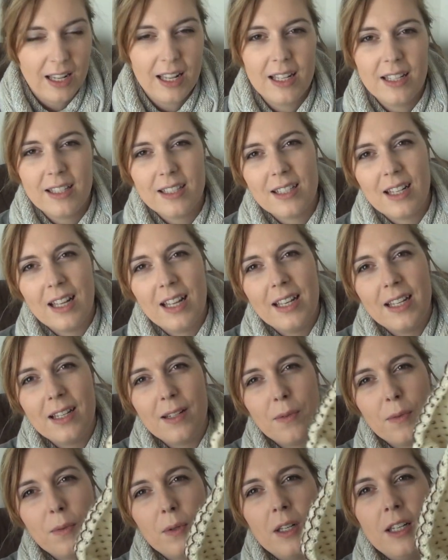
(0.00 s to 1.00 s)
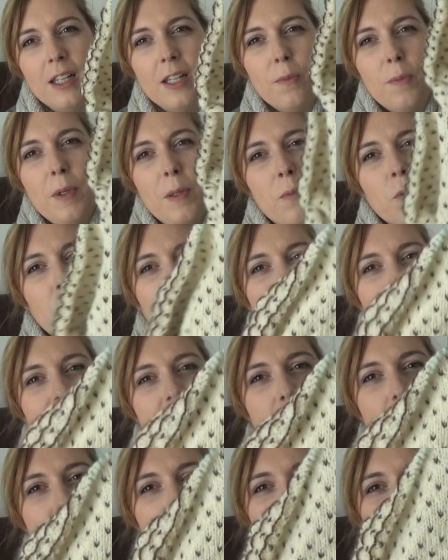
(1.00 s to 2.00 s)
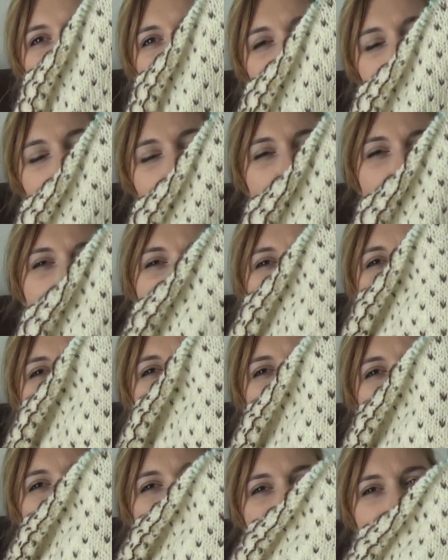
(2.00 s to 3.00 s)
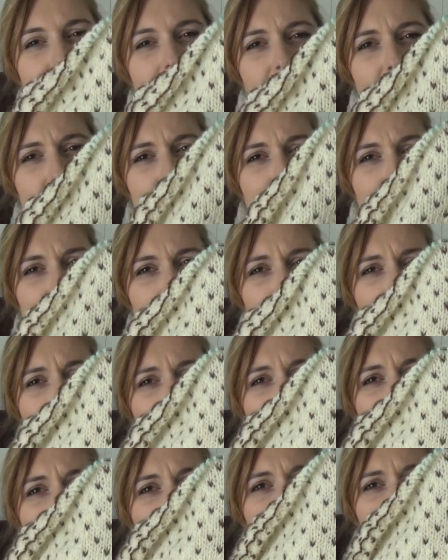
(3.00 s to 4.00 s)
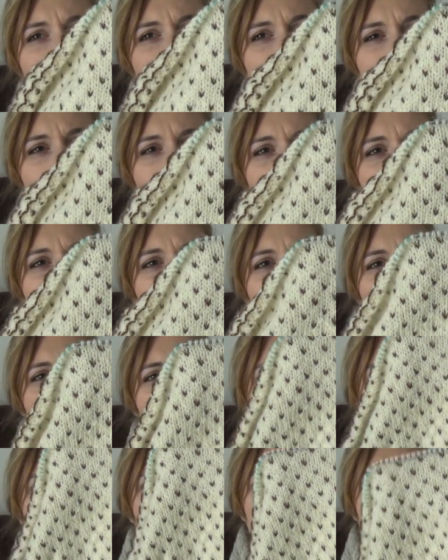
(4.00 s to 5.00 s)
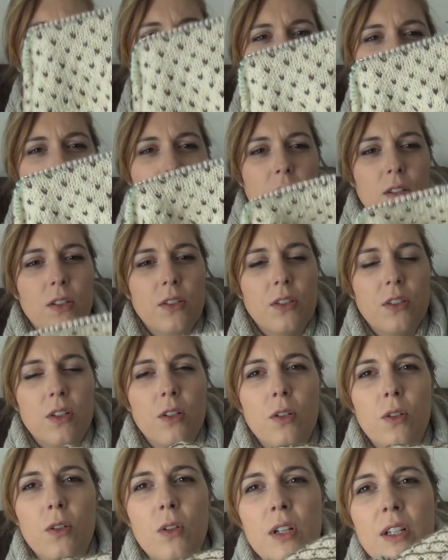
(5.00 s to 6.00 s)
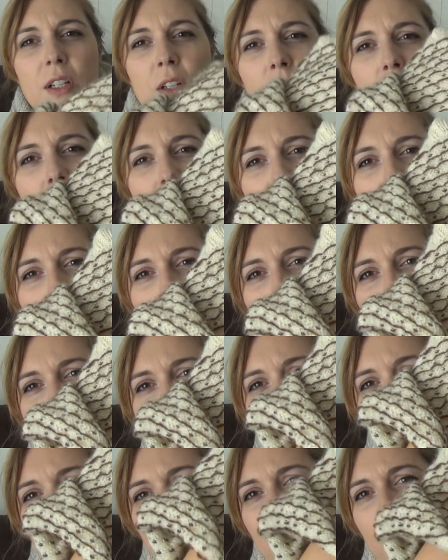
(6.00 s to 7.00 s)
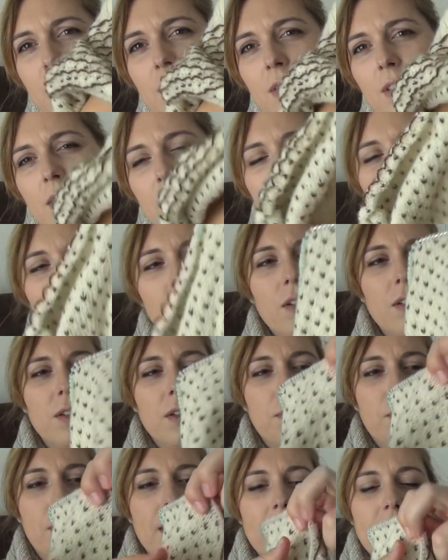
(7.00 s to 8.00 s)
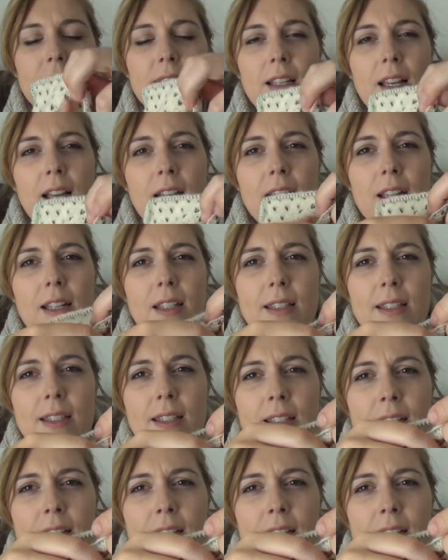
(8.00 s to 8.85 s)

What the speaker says: it's like a little bit more interesting than just plain stockinette in one color. And it also, you have the floats on the back side,